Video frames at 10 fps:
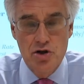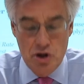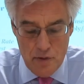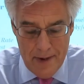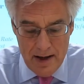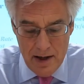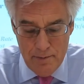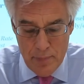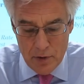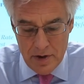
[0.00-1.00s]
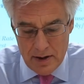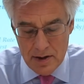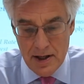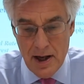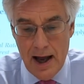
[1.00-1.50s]
too many
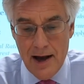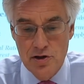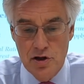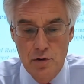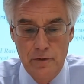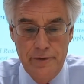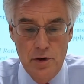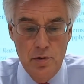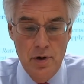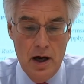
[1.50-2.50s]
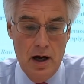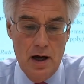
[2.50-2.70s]
buildings and too few